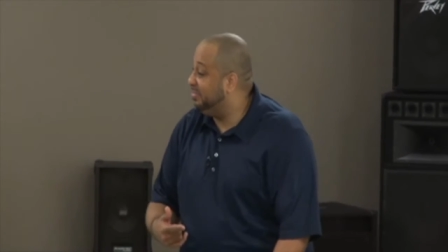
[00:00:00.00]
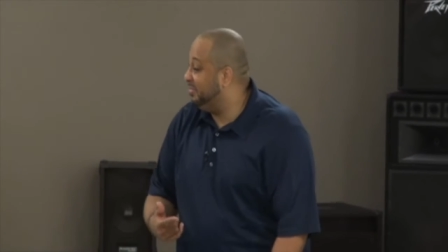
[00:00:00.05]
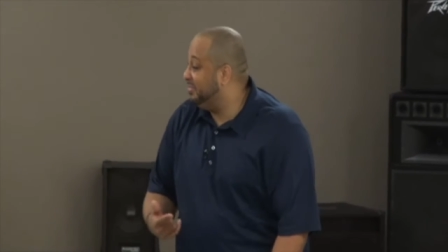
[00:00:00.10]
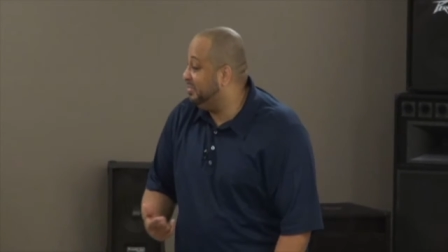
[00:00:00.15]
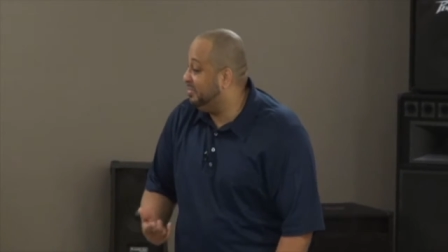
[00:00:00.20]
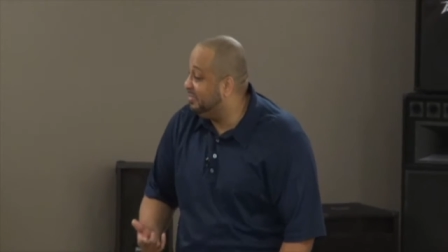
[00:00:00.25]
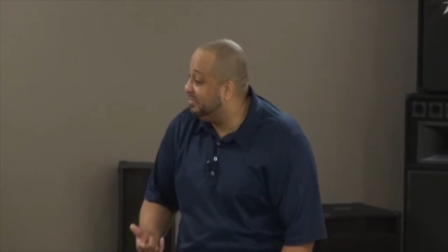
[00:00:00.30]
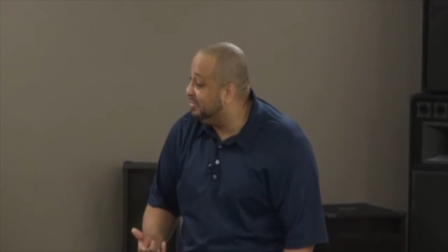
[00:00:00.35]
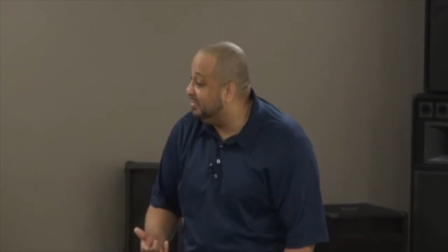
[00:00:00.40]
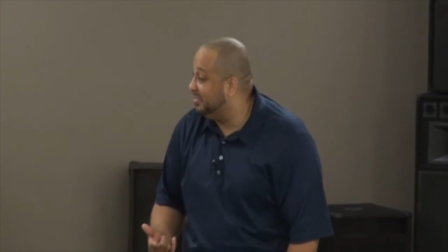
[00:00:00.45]

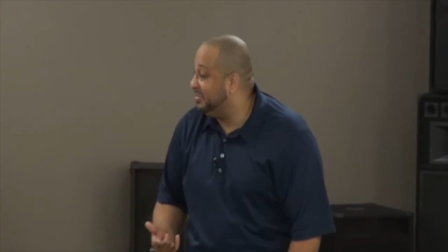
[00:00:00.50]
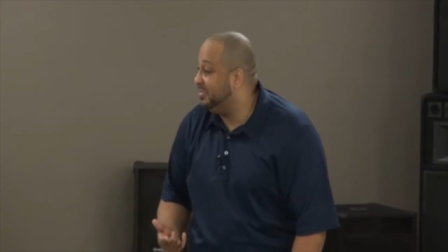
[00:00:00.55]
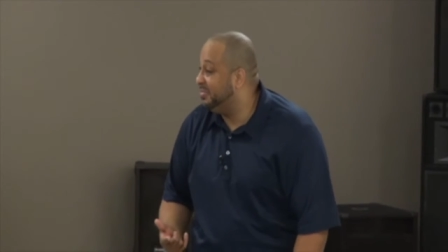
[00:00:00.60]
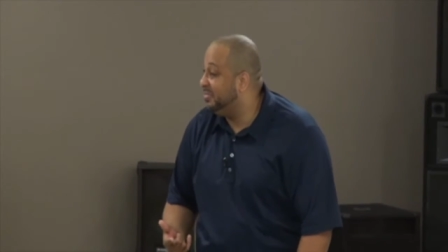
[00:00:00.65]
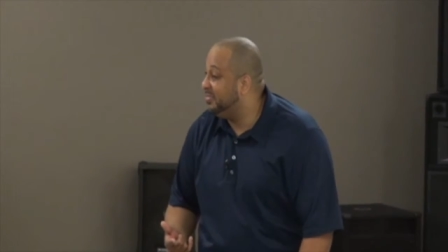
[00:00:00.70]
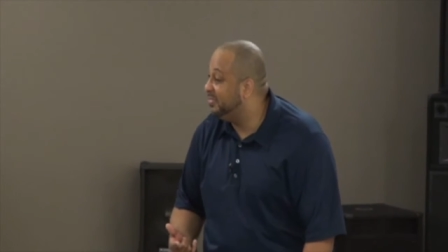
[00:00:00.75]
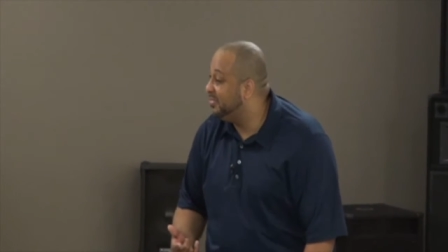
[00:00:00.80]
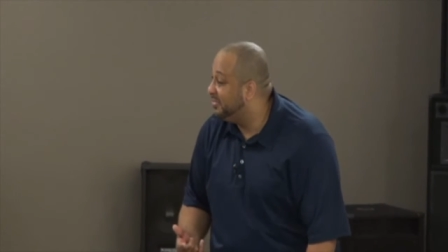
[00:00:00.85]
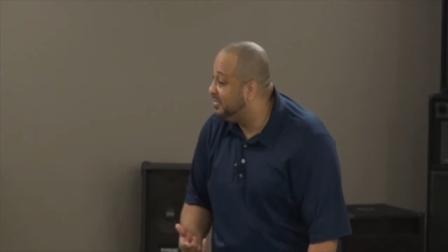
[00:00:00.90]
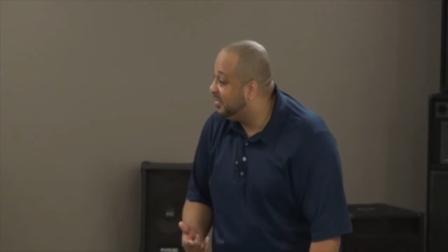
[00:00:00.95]
mm,
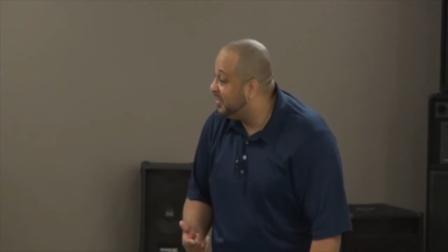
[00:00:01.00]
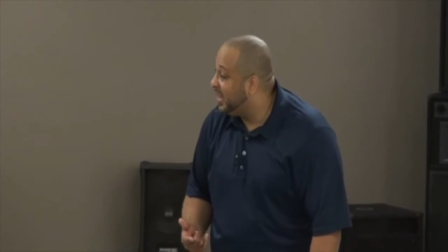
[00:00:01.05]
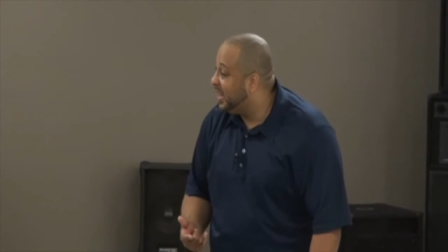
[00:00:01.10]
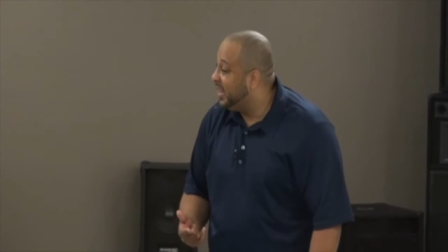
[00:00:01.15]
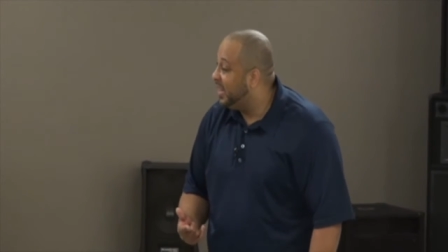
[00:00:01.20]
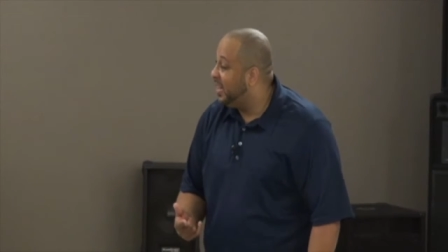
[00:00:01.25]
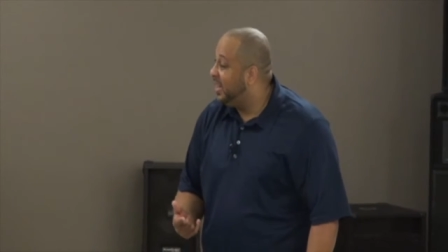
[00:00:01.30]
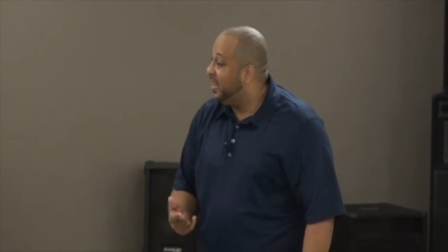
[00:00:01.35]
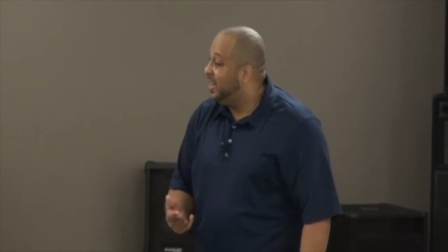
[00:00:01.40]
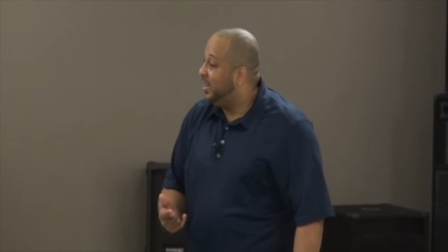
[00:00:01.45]

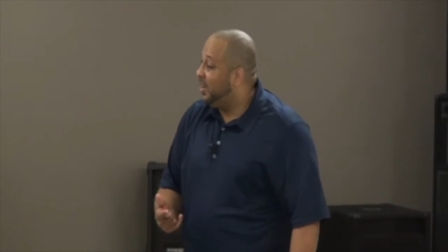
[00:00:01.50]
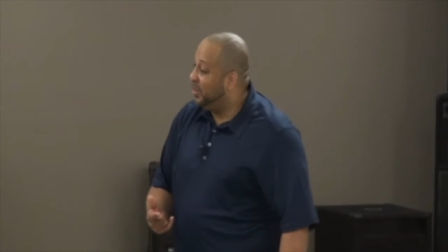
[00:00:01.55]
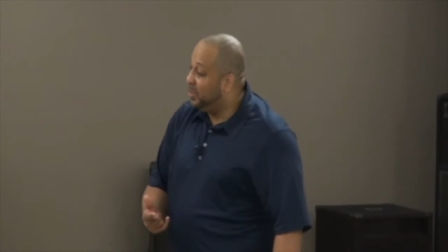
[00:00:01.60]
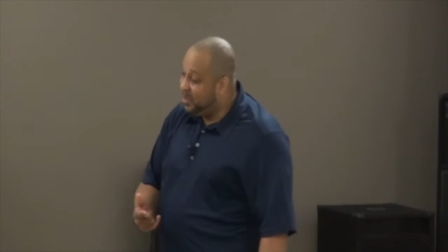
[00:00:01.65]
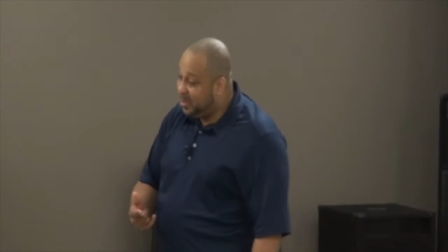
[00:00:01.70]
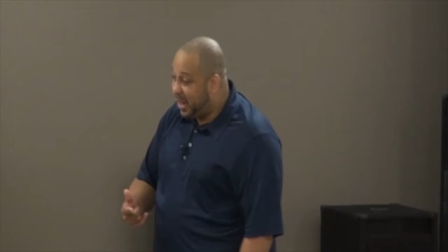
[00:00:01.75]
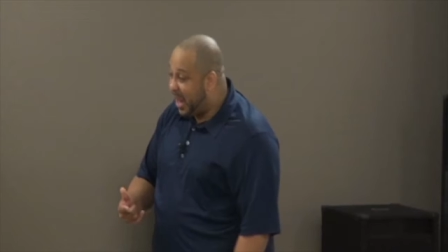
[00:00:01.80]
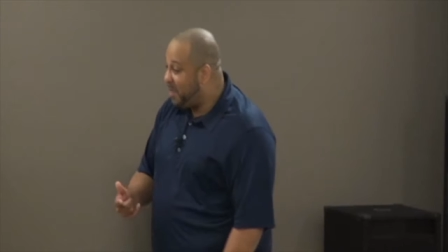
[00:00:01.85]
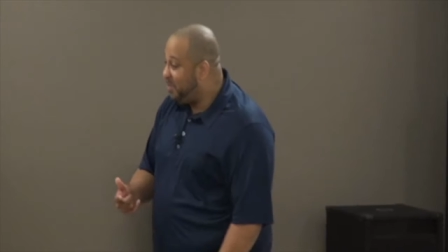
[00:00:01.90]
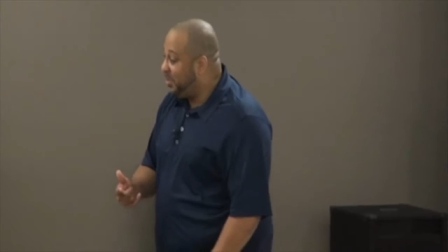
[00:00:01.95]

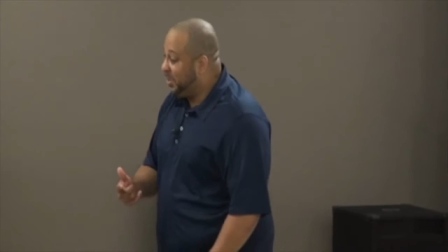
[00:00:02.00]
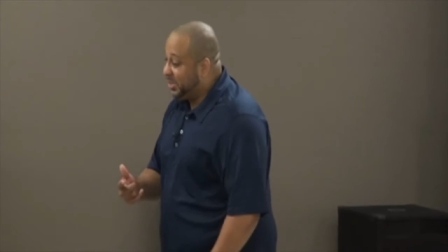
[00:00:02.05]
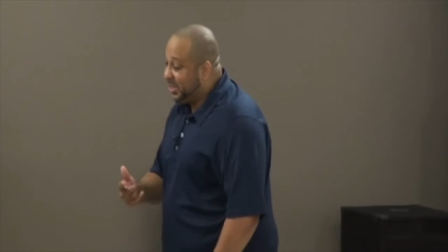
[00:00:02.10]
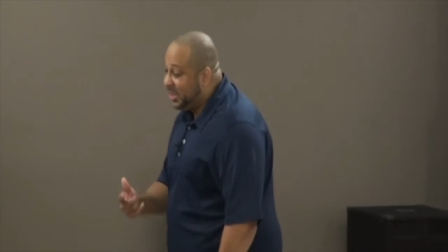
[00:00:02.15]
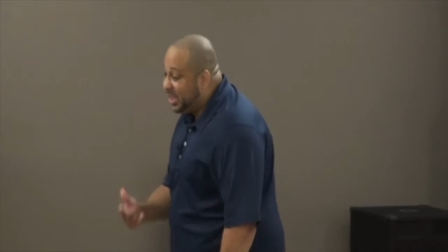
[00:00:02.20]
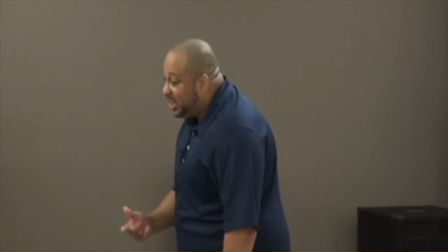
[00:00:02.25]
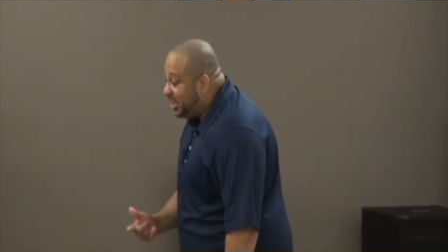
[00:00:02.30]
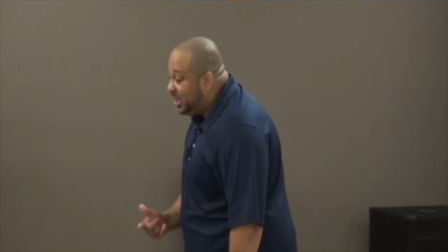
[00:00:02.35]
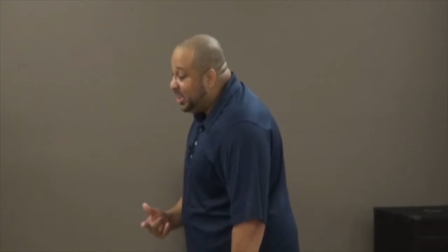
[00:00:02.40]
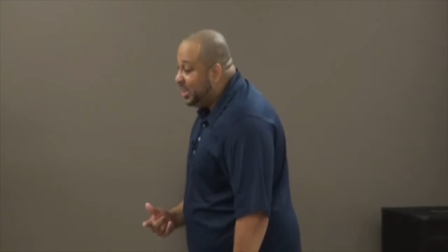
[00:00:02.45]
ooh, that was
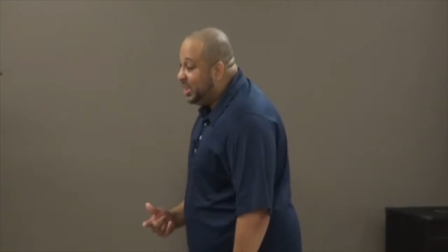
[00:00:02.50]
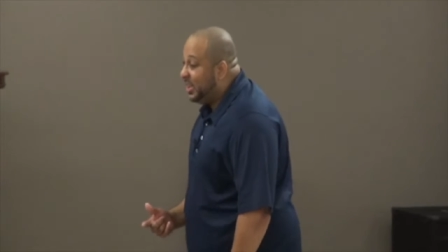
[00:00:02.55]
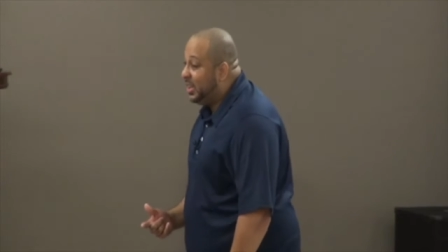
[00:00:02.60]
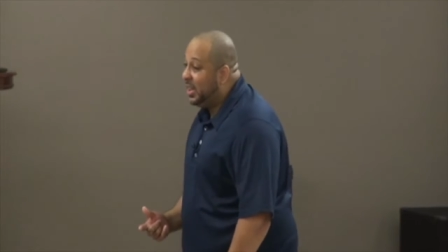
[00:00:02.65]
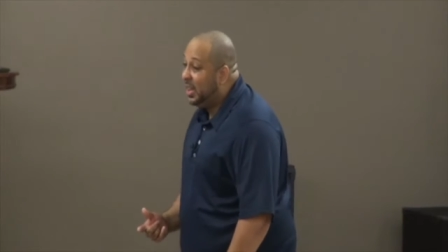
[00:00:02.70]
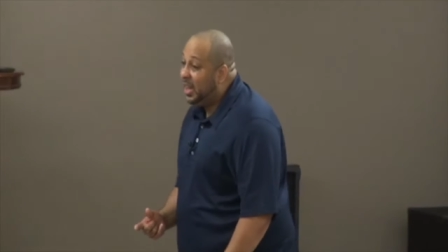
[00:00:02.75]
good.